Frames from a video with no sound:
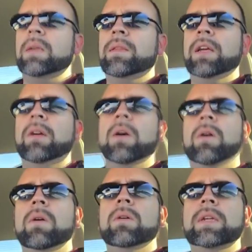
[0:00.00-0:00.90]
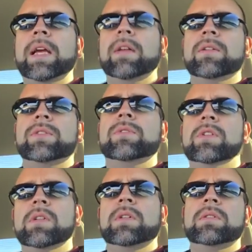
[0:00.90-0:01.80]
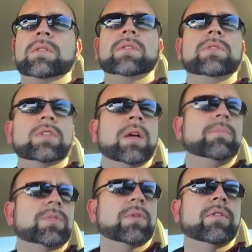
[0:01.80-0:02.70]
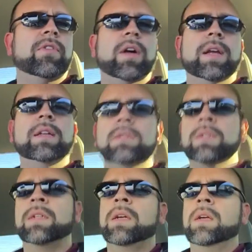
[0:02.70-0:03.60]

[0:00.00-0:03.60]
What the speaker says: They all cater to some sort of audience.